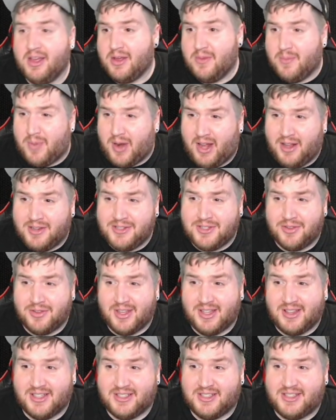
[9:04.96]
But I also
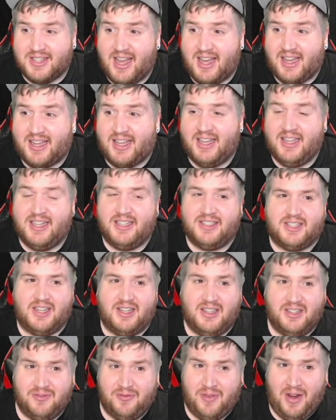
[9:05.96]
think this deck is
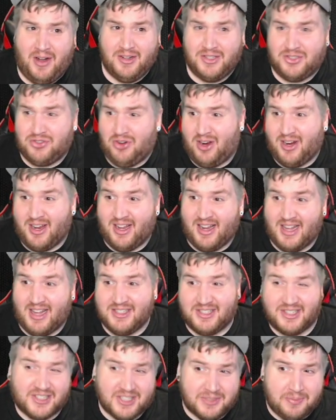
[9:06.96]
very strong
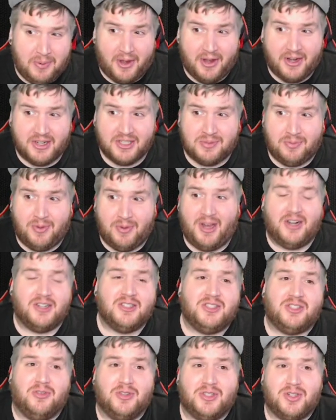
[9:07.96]
against experienced
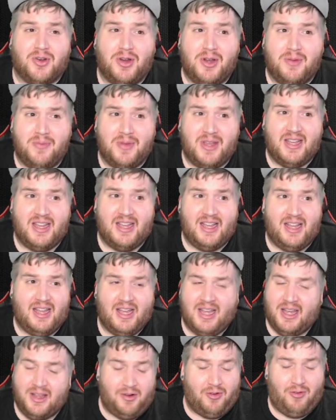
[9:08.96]
players, so it's going to be
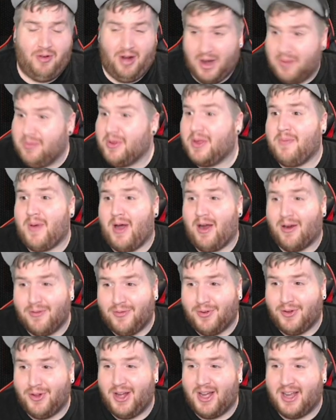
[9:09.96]
incredibly
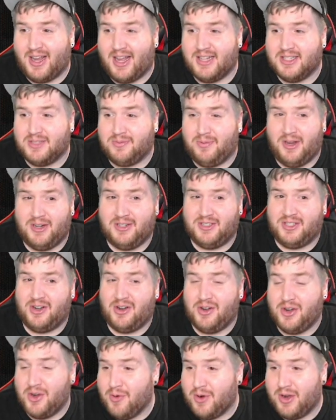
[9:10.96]
powerful against players that are
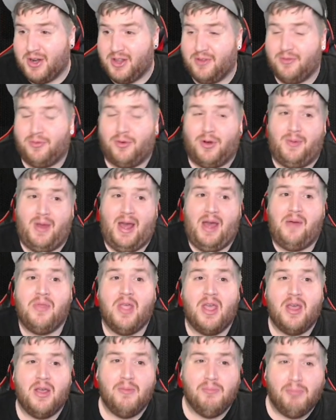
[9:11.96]
newer to the format,
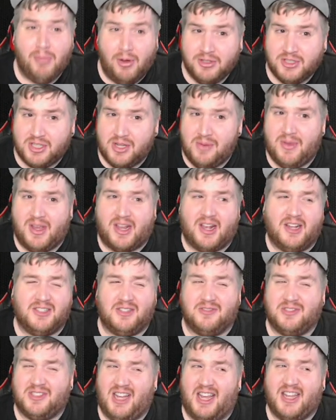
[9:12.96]
mostly because
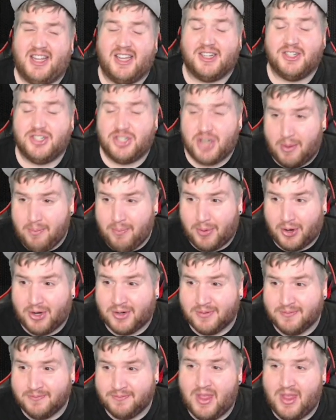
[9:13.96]
of Psychic Jumper.
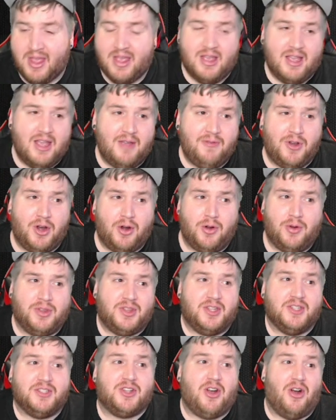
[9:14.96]
If you don't know what
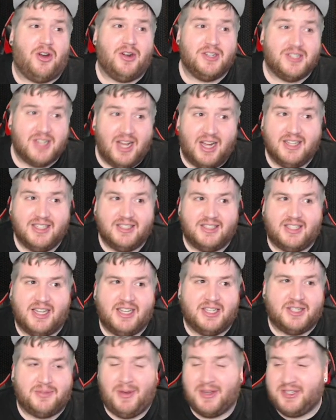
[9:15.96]
this card does,
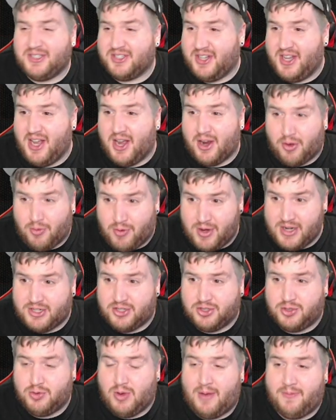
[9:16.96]
it's basically a creature
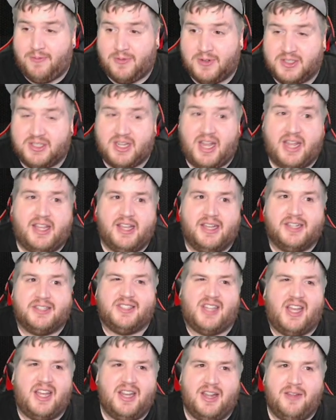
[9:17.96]
swap for Psychics,
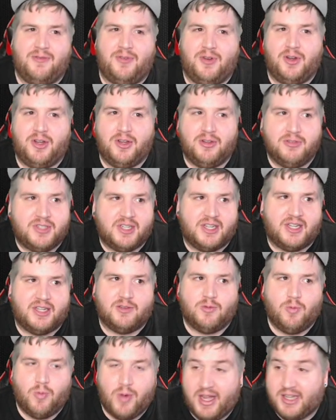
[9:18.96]
and if you're
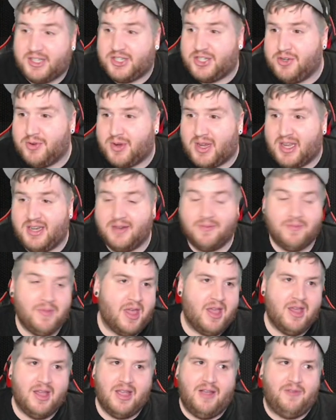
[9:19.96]
using Witch, you can,
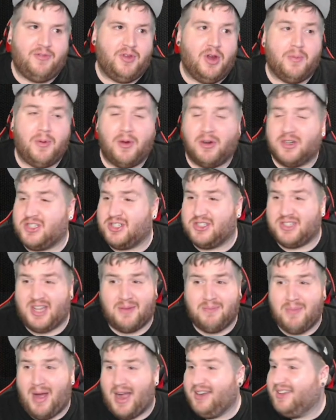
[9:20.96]
if your opponent's just like
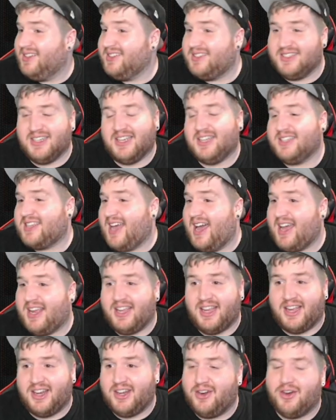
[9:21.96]
mindlessly
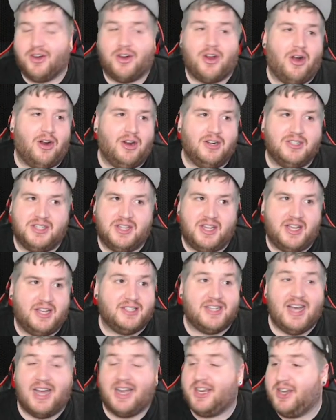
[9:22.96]
attacking into your cards and they
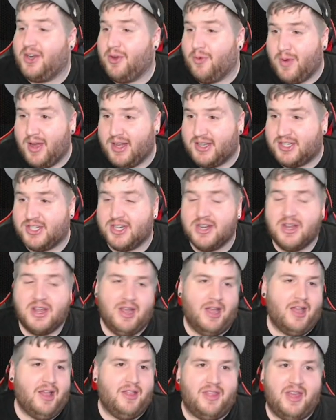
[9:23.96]
attack into Witch,
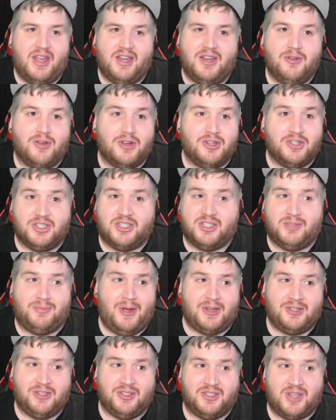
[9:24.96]
then you can just
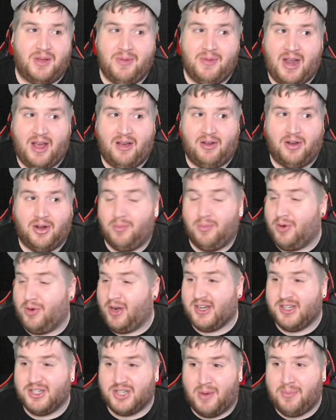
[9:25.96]
special summon out or
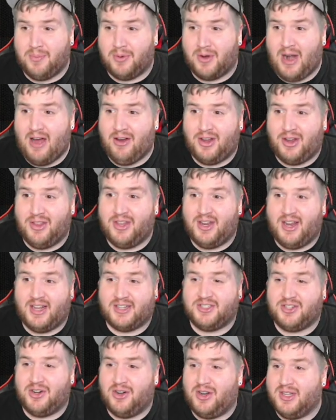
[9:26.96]
bring Jumper out on the next
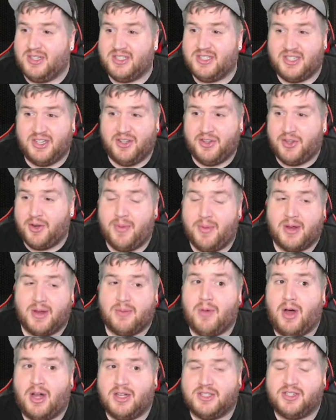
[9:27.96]
turn and steal their big
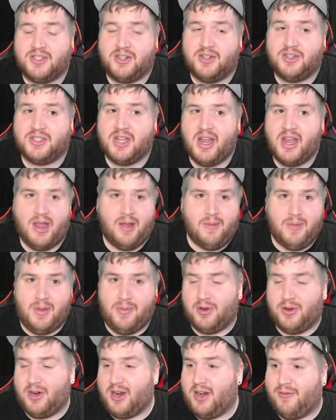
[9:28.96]
monsters. People
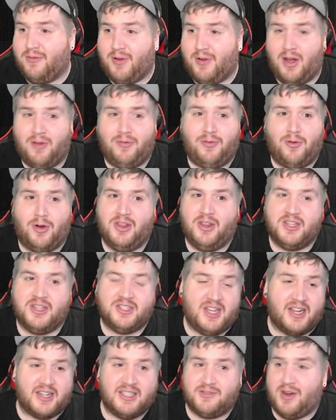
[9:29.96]
are going to fall for it. This
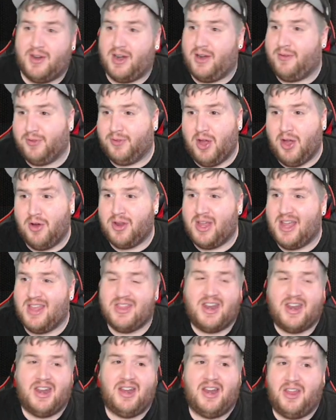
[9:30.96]
deck is very floaty, and
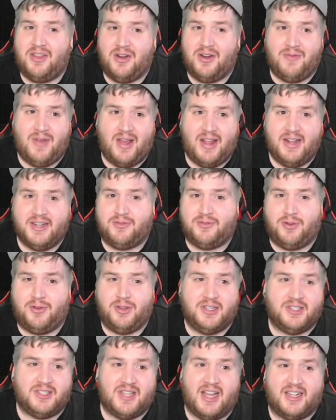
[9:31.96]
then another advantage for
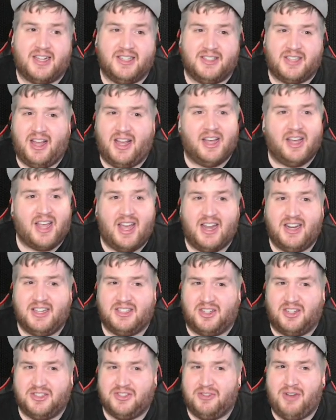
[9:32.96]
this deck is, again, it's
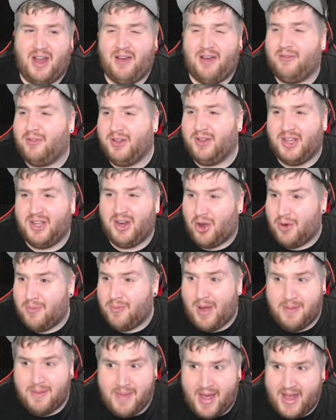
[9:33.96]
also not really hurt
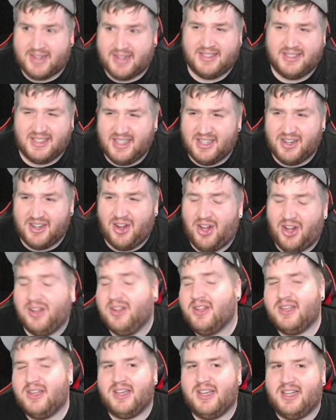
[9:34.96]
by Maxi at all.
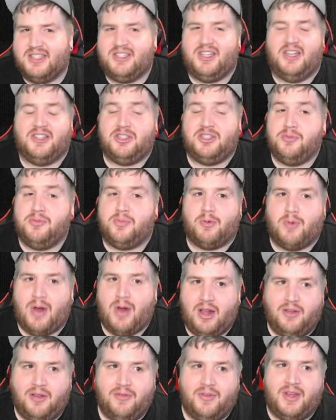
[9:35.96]
It's not super
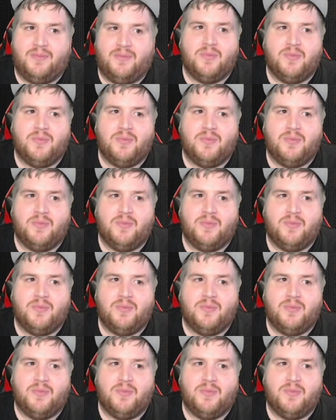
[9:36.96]
relevant.